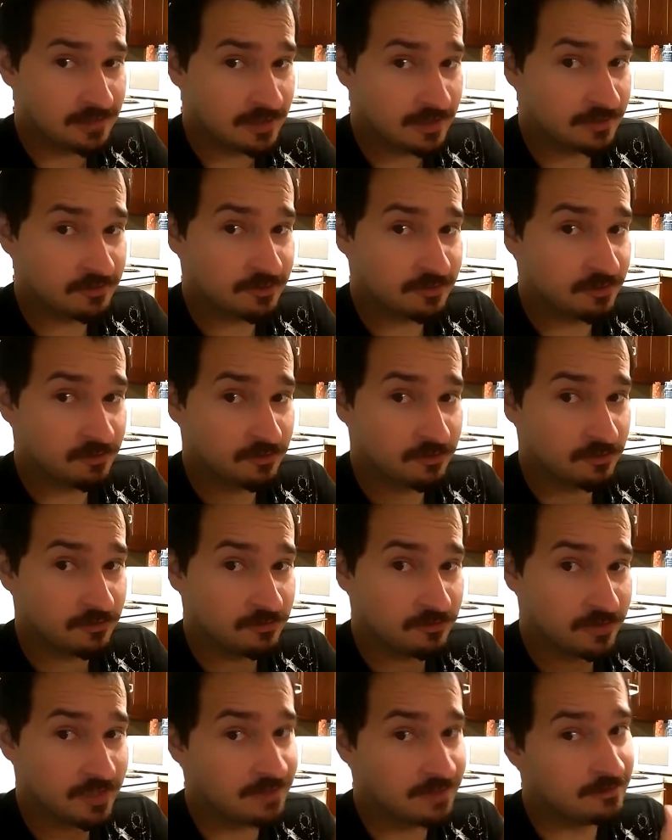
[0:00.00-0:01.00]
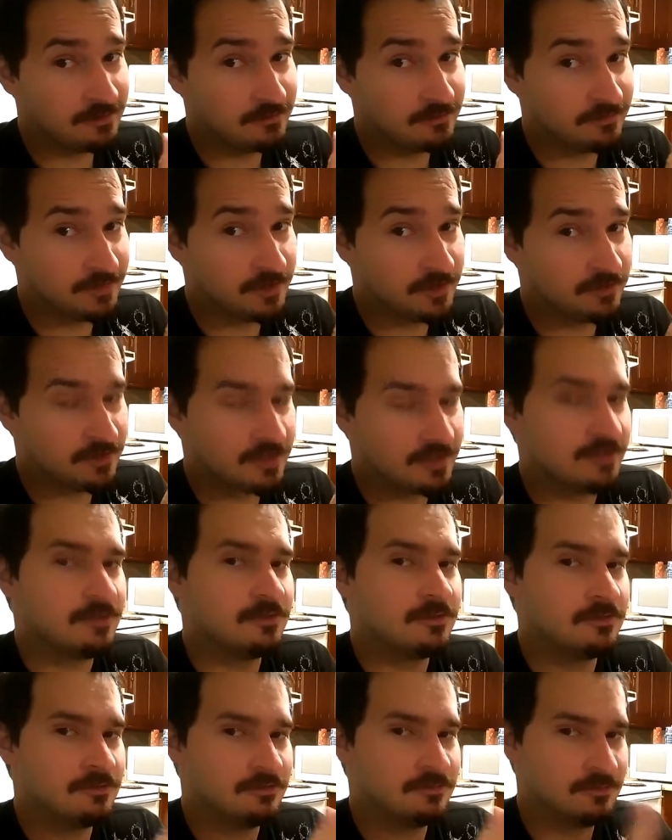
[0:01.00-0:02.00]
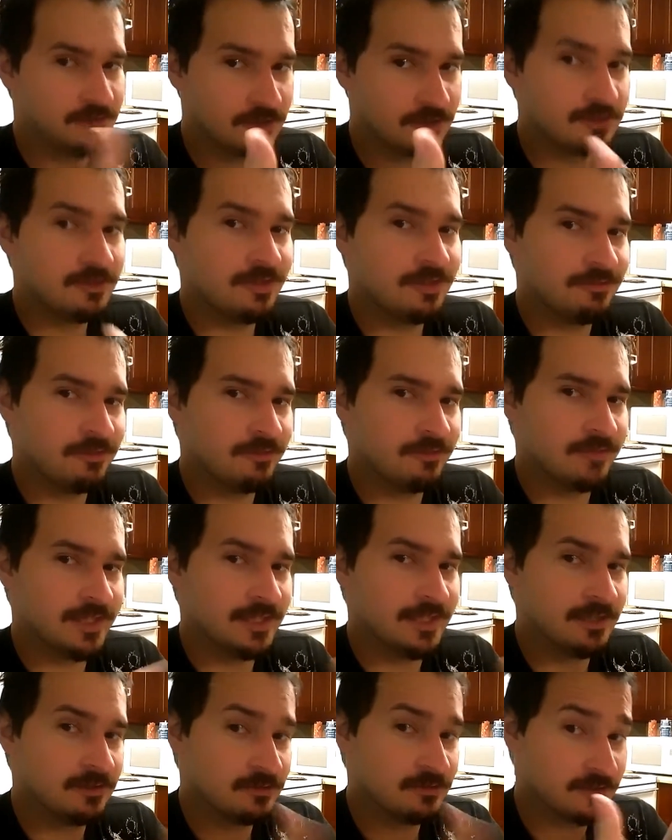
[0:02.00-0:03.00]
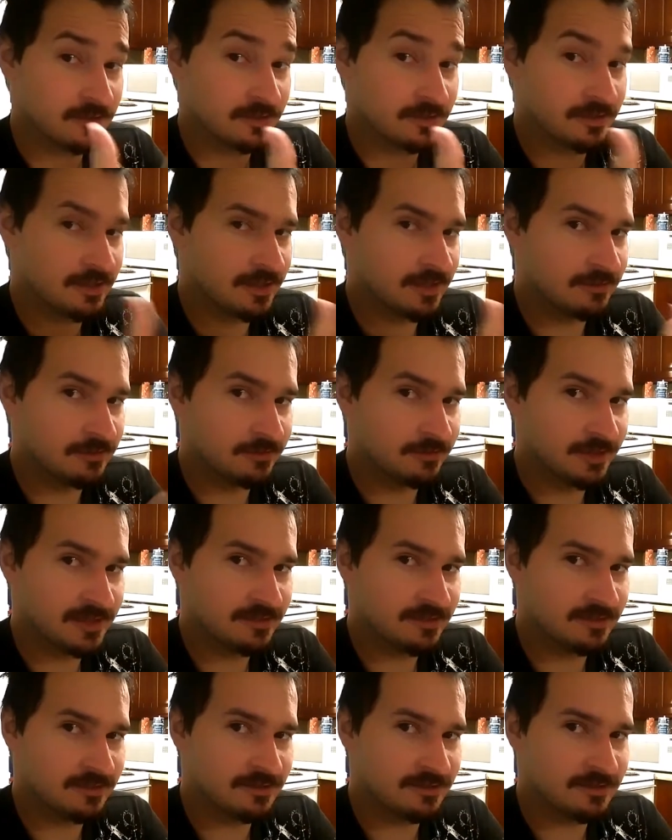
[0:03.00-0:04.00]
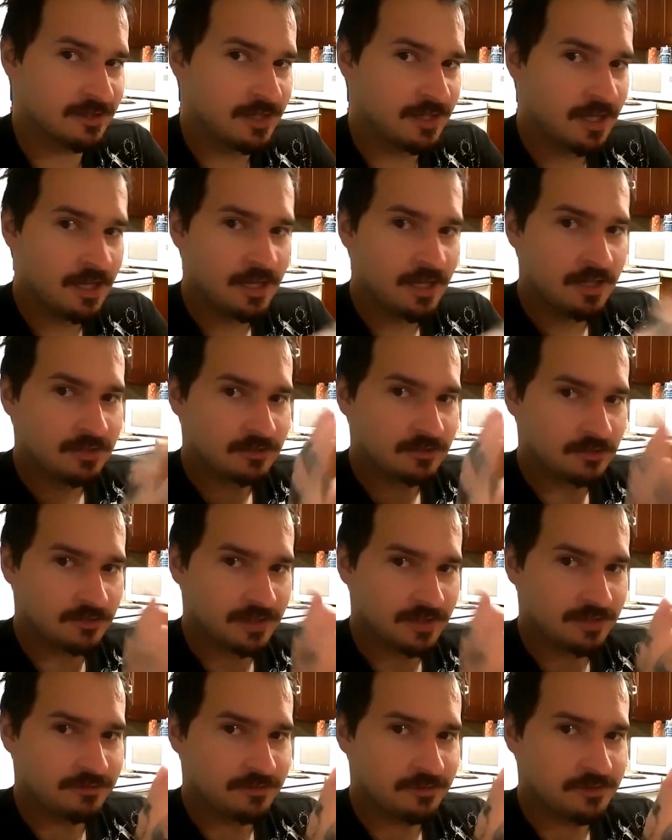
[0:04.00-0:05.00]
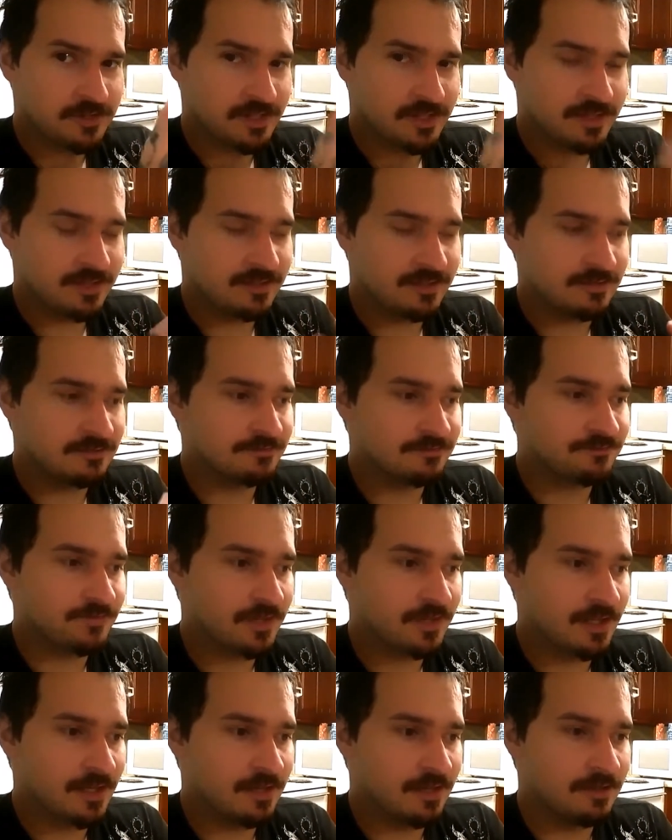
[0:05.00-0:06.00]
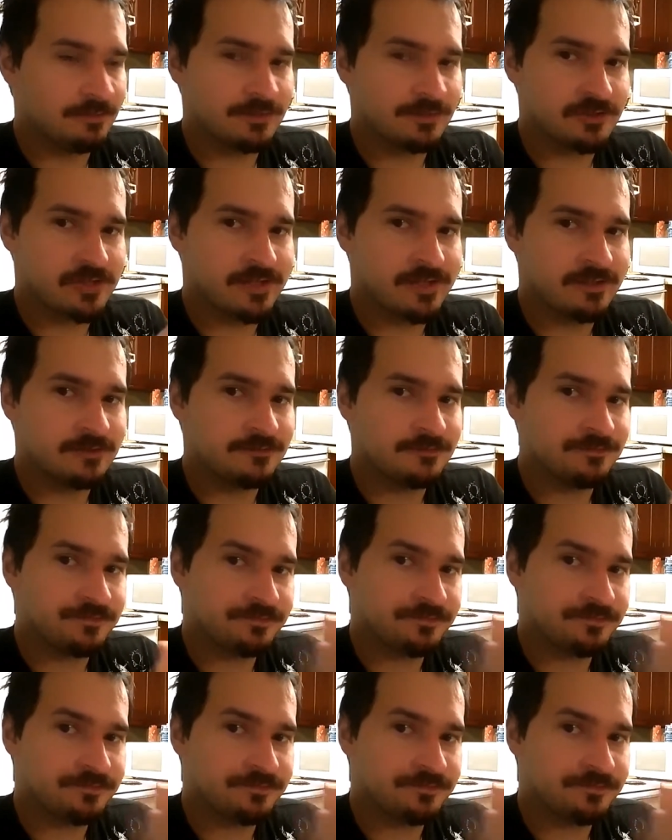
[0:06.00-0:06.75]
I just don't do daily reviews, I do, do different videos on a daily basis. So definitely check in on my channel.